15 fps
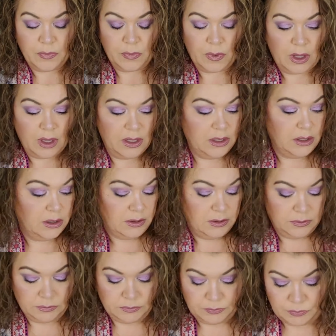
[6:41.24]

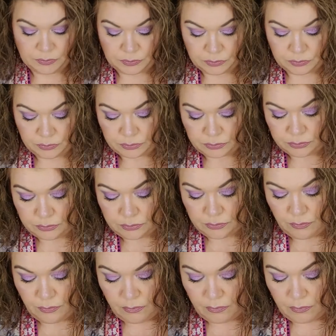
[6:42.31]

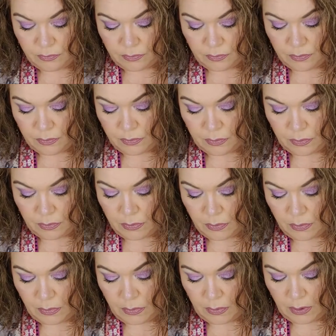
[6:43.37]

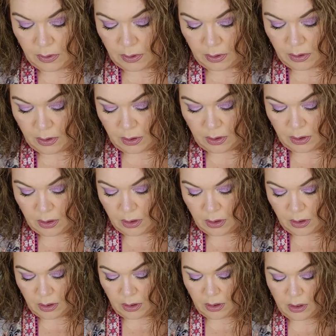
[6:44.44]

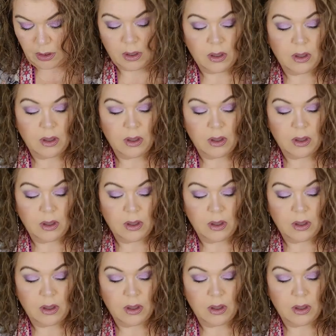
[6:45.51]
[no speech]